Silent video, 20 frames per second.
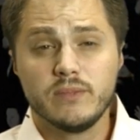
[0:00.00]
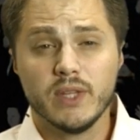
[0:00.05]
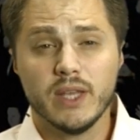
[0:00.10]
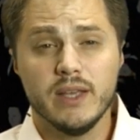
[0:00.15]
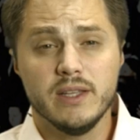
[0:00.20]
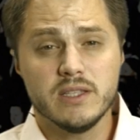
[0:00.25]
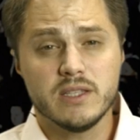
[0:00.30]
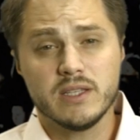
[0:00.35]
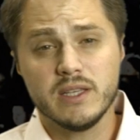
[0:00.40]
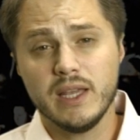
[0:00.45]

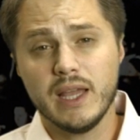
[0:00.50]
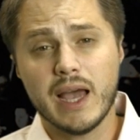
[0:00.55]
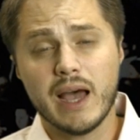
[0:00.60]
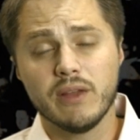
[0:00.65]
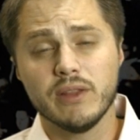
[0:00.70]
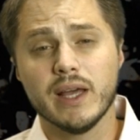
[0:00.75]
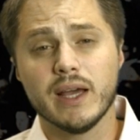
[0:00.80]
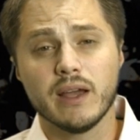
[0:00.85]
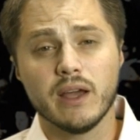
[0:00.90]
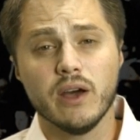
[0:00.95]
and see
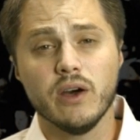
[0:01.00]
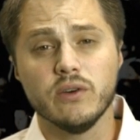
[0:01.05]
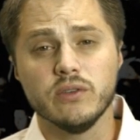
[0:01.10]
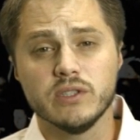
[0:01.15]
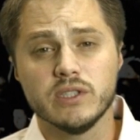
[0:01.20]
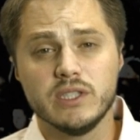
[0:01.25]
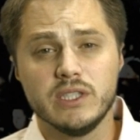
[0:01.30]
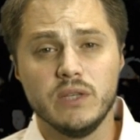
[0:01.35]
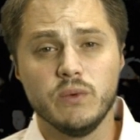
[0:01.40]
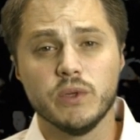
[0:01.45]
how that
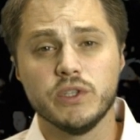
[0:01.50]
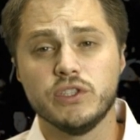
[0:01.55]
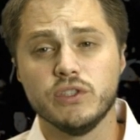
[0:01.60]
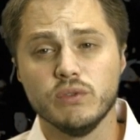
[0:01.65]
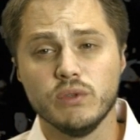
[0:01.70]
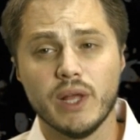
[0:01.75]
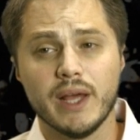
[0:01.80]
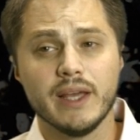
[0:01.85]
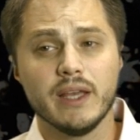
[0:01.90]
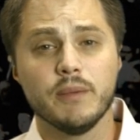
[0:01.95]
goes. See what you
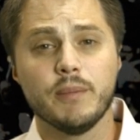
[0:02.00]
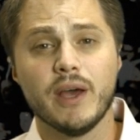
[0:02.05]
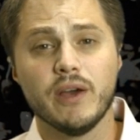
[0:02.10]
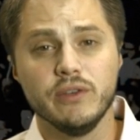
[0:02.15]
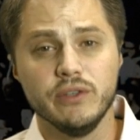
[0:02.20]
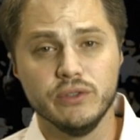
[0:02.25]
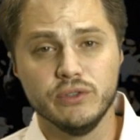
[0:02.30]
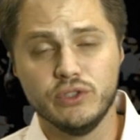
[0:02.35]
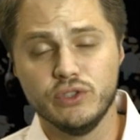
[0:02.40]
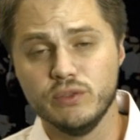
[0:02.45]
like about
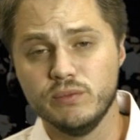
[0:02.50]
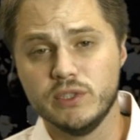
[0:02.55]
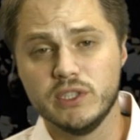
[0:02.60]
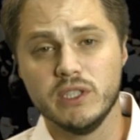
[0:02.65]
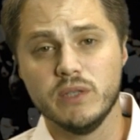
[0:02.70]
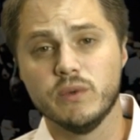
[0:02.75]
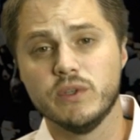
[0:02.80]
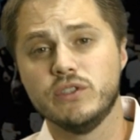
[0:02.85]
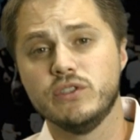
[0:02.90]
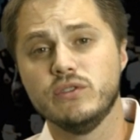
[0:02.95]
YouTube,
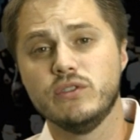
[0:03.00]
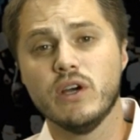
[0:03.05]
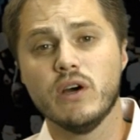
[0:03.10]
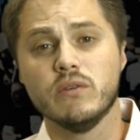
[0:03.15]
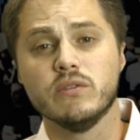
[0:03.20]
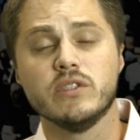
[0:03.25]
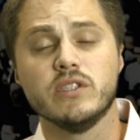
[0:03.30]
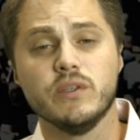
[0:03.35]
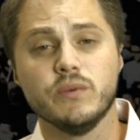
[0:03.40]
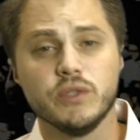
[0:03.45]
see what you
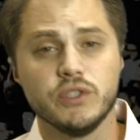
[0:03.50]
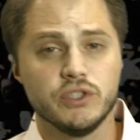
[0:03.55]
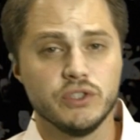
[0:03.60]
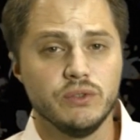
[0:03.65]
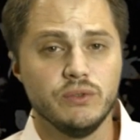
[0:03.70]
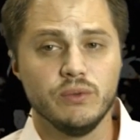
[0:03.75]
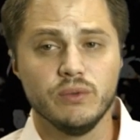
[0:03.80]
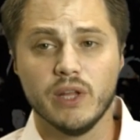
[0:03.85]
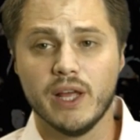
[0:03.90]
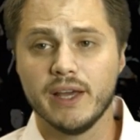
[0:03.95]
don't, see what
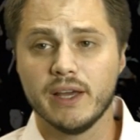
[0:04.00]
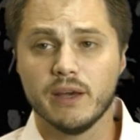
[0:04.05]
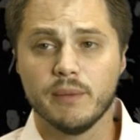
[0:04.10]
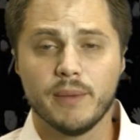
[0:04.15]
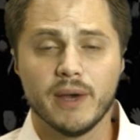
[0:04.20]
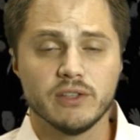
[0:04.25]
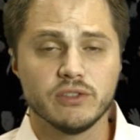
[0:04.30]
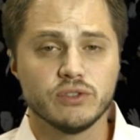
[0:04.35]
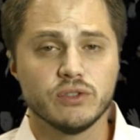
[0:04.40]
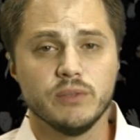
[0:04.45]
you like
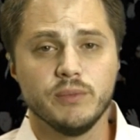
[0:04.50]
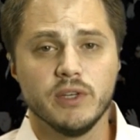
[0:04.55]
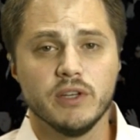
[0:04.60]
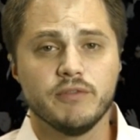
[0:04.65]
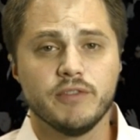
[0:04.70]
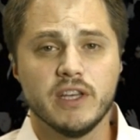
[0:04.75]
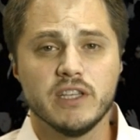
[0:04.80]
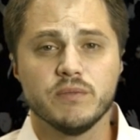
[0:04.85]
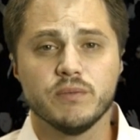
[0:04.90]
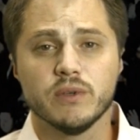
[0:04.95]
about streaming to
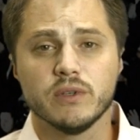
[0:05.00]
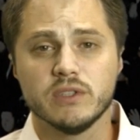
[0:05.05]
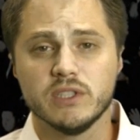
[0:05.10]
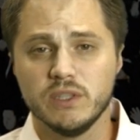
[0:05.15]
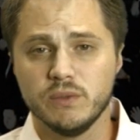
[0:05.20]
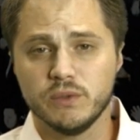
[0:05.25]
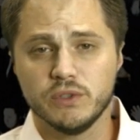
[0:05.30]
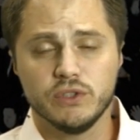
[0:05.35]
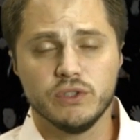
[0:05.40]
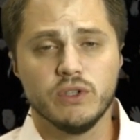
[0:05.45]
Facebook,
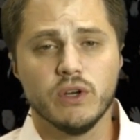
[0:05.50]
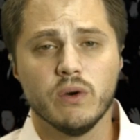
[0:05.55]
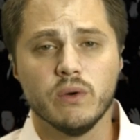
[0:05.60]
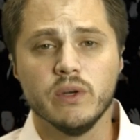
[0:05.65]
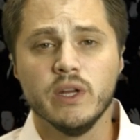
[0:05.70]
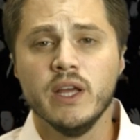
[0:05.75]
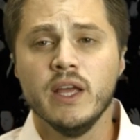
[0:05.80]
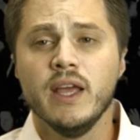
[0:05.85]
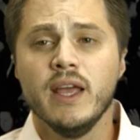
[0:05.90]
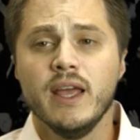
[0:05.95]
see what you don't.
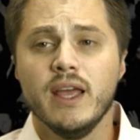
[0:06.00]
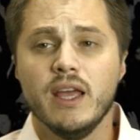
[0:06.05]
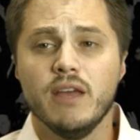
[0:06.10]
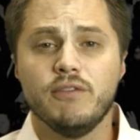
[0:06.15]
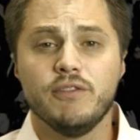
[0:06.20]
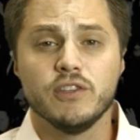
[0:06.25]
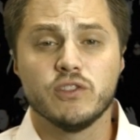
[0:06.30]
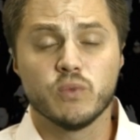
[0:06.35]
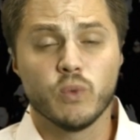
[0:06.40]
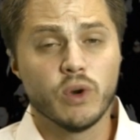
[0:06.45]

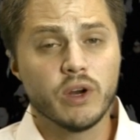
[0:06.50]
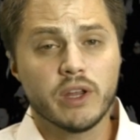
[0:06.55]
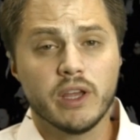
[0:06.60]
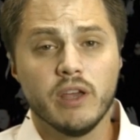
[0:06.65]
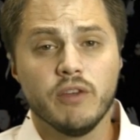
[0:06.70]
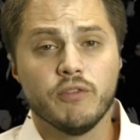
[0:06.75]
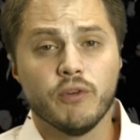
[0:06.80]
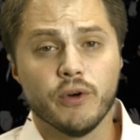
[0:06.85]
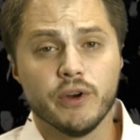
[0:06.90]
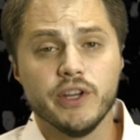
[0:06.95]
If it's
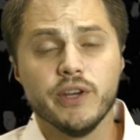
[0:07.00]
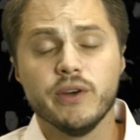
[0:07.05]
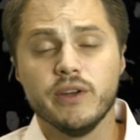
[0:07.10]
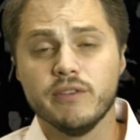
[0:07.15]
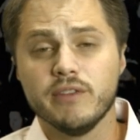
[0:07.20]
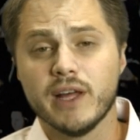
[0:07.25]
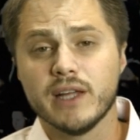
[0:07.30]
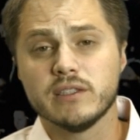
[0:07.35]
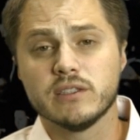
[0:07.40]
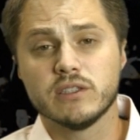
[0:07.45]
working for you, and
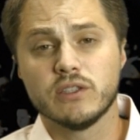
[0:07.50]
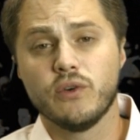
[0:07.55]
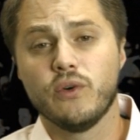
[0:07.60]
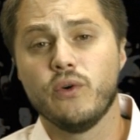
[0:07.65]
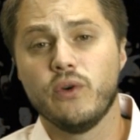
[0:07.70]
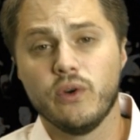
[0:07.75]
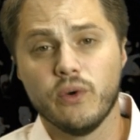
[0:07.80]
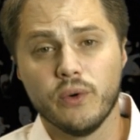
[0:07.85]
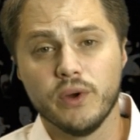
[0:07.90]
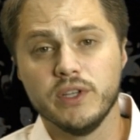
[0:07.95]
if that's
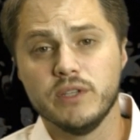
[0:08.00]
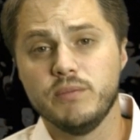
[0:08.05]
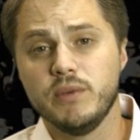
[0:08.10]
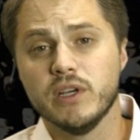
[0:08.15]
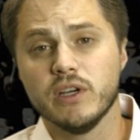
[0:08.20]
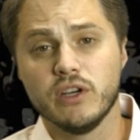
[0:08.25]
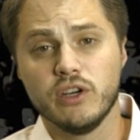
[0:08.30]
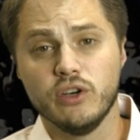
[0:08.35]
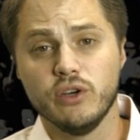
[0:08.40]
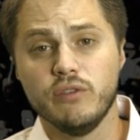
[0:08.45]
going to be
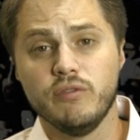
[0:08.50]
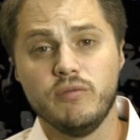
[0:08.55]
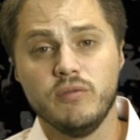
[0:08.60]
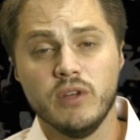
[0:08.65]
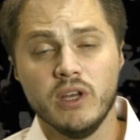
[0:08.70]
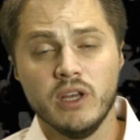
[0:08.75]
a good